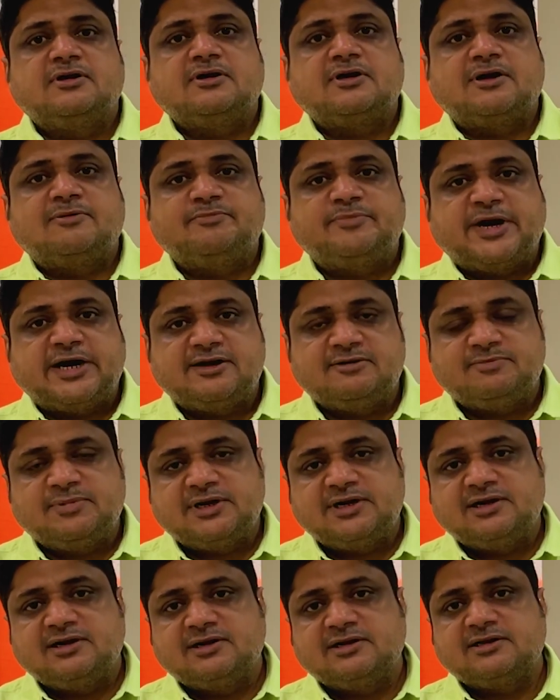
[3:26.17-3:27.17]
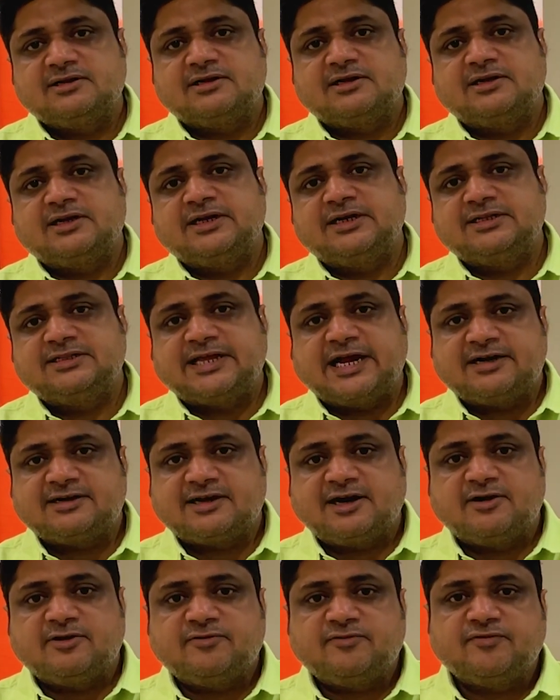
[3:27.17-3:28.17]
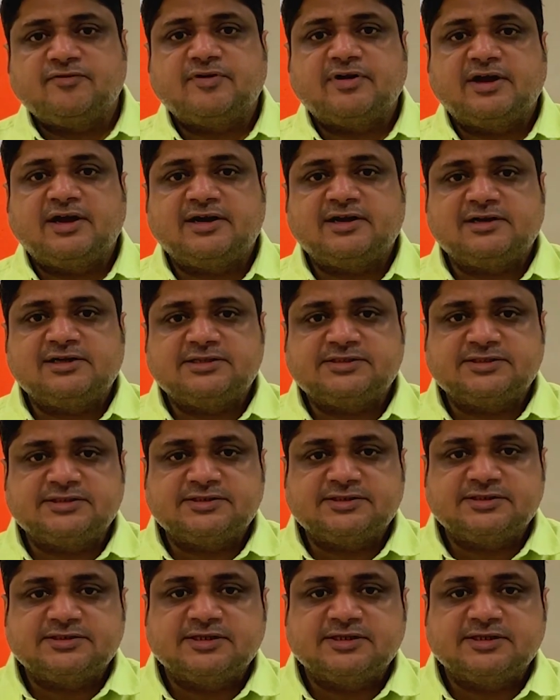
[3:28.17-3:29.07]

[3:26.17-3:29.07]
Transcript: compatible in that kind of analysis.